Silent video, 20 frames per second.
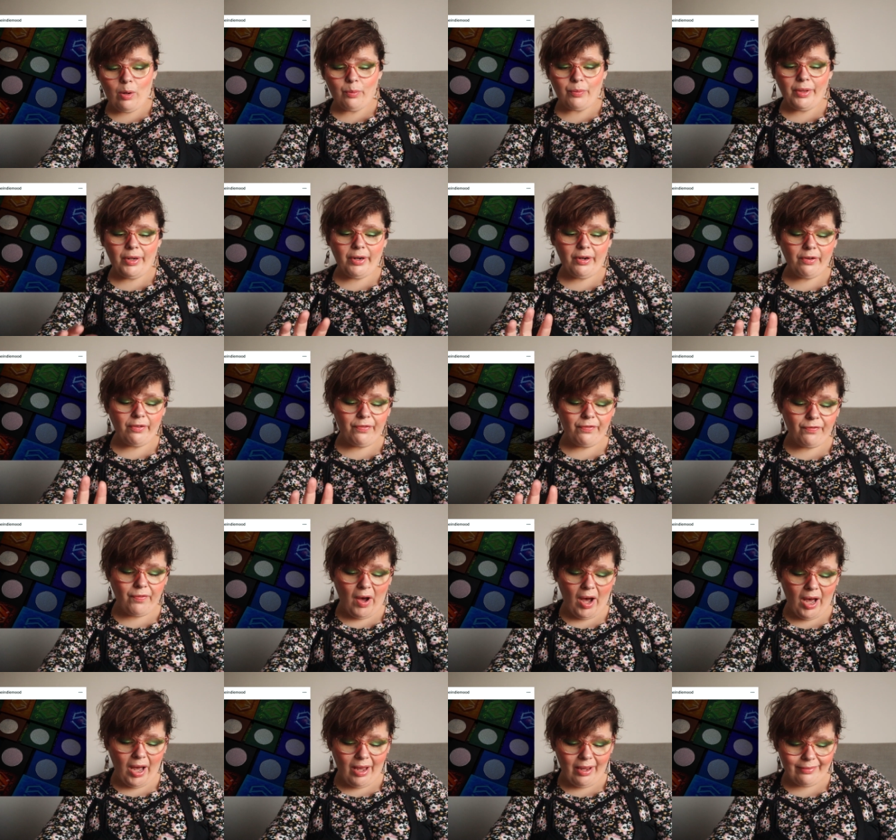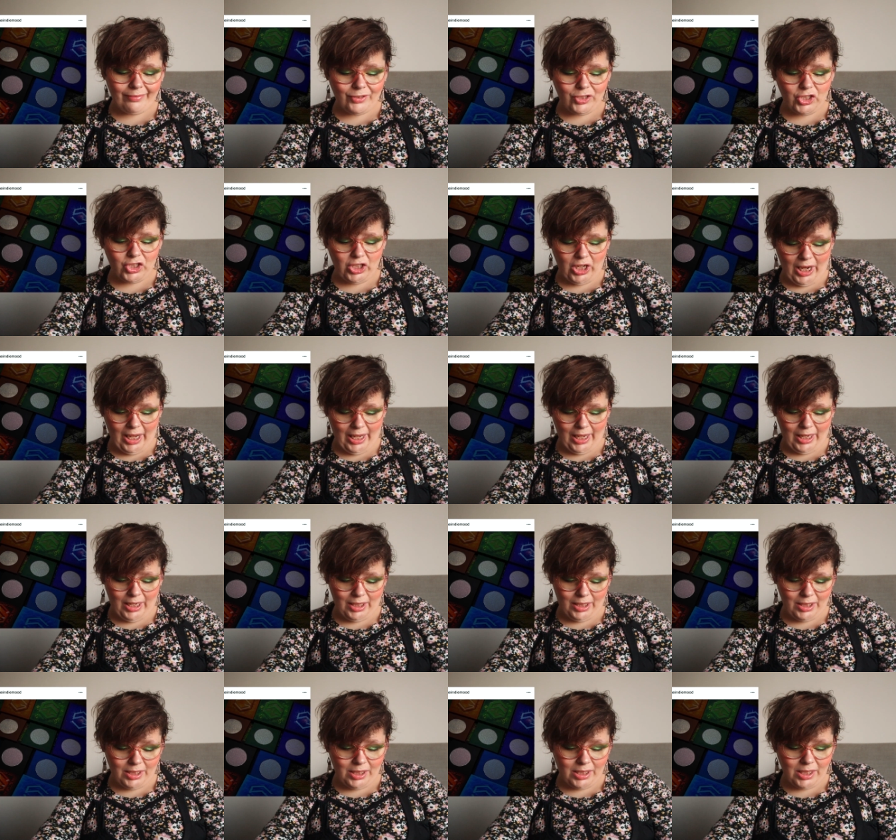There are five
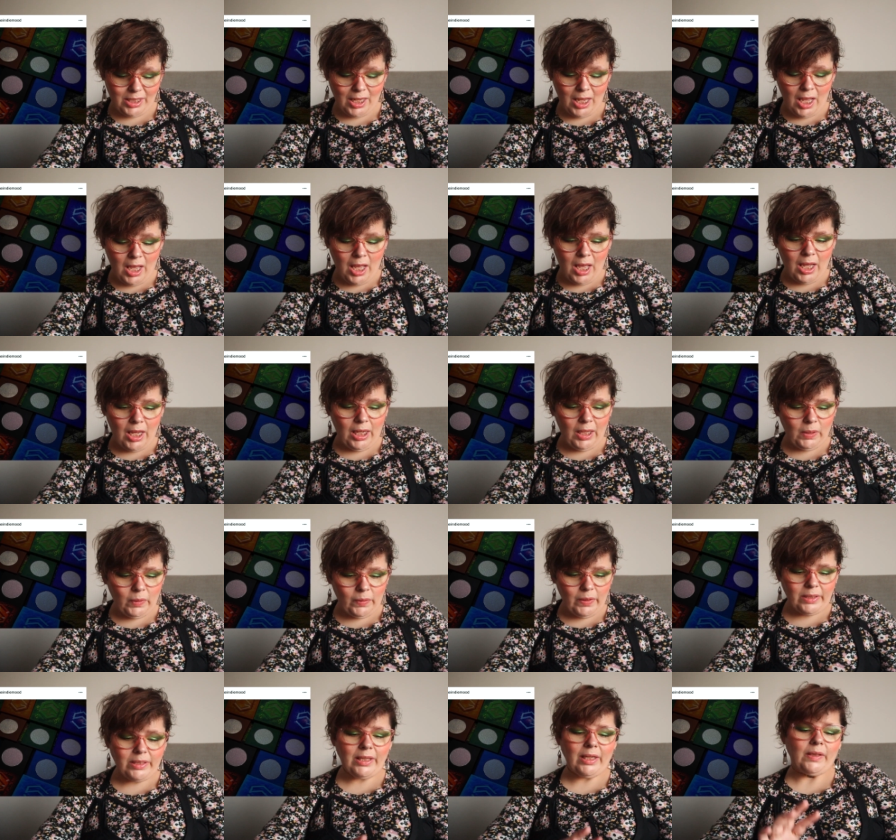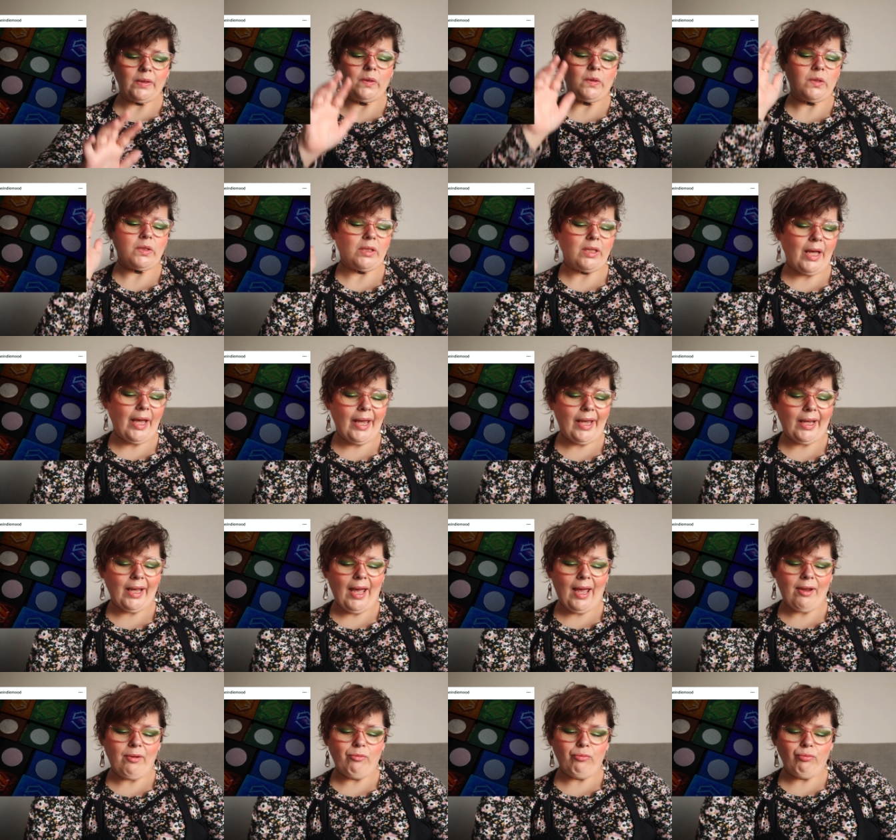shades. It looks like there's like
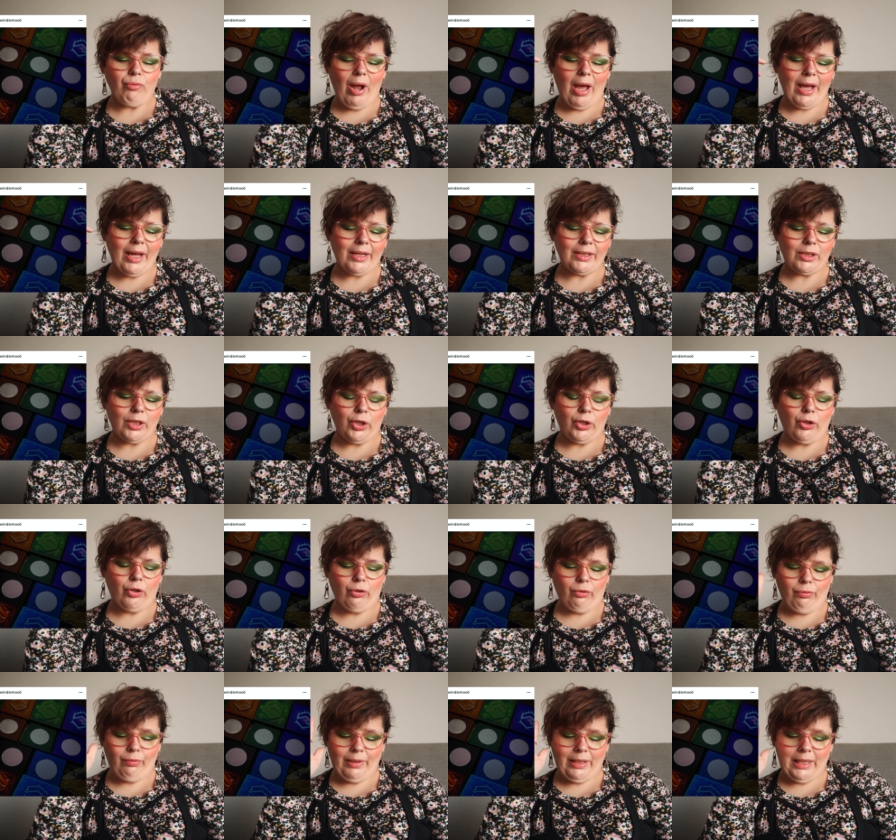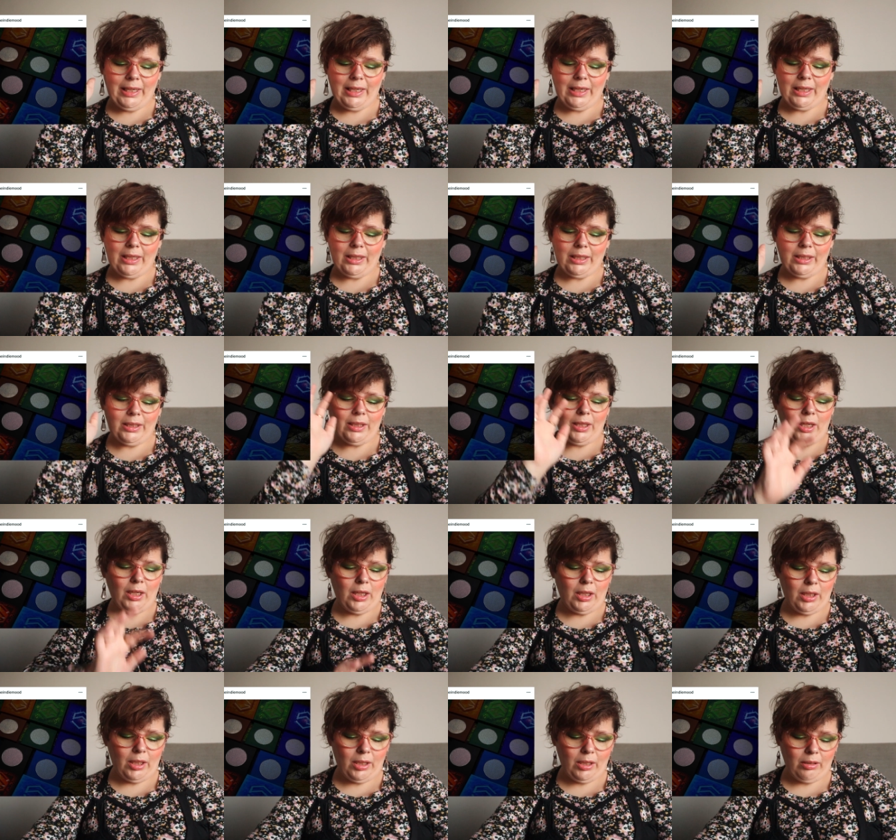a red, a green,
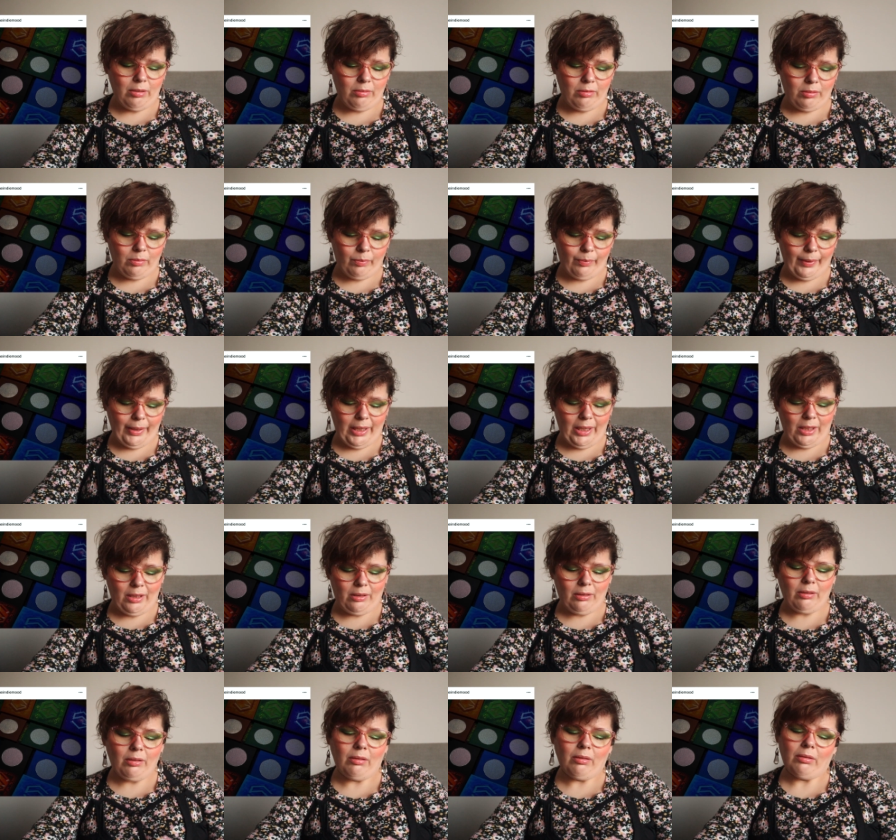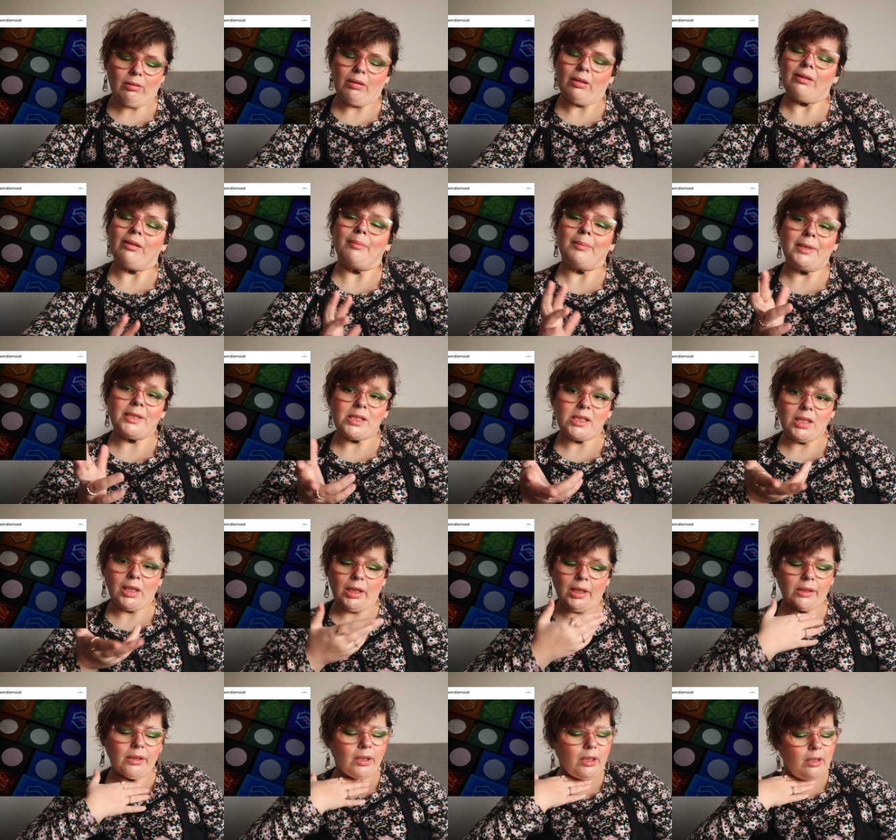uh, wait, hold on, let me just look
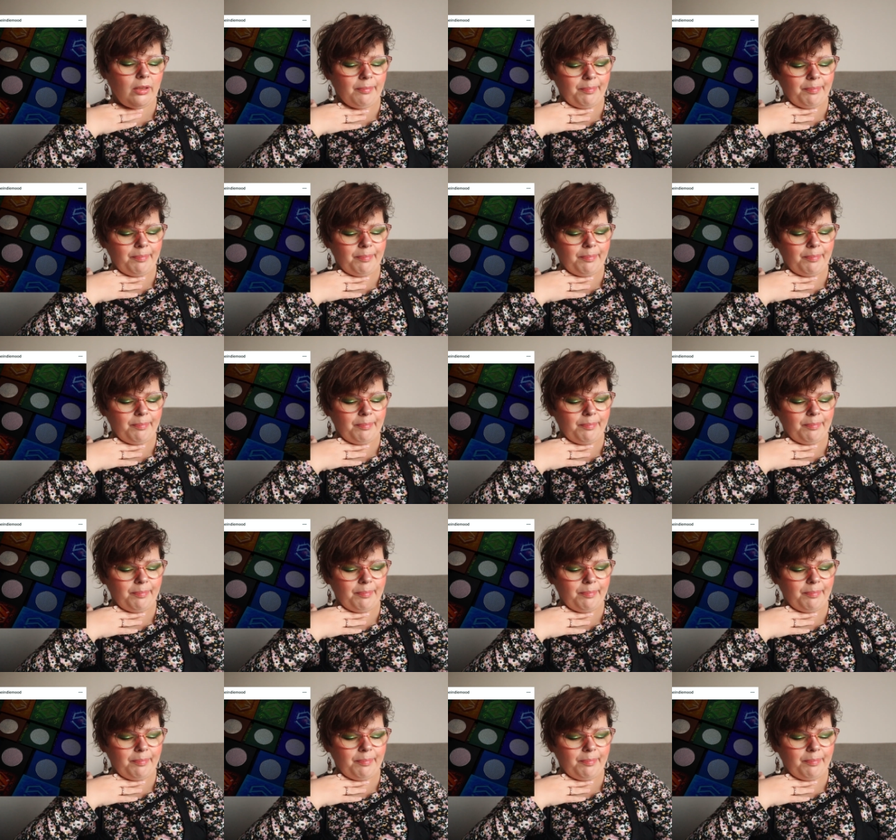at their,